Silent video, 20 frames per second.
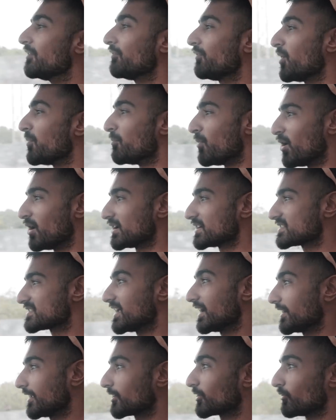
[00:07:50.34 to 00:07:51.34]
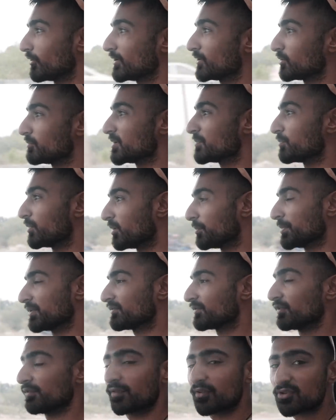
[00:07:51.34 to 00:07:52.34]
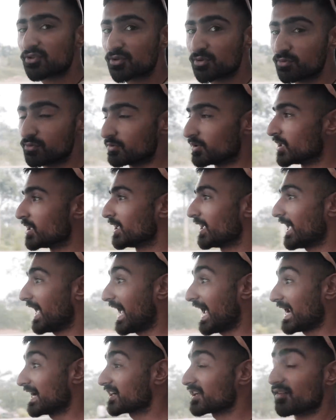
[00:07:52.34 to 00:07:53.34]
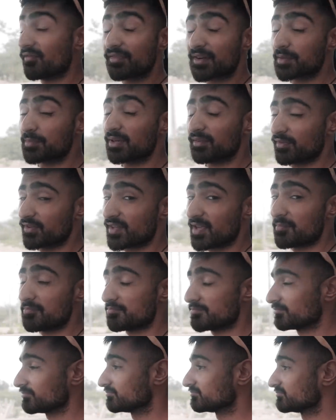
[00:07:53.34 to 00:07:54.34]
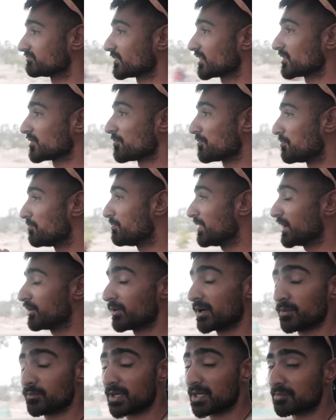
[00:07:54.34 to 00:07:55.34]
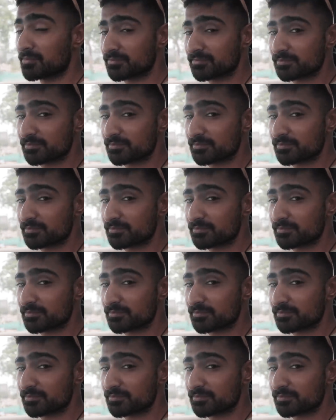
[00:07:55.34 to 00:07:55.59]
for mods that are going to be purposeful for you and comfortable for them. Big win-win.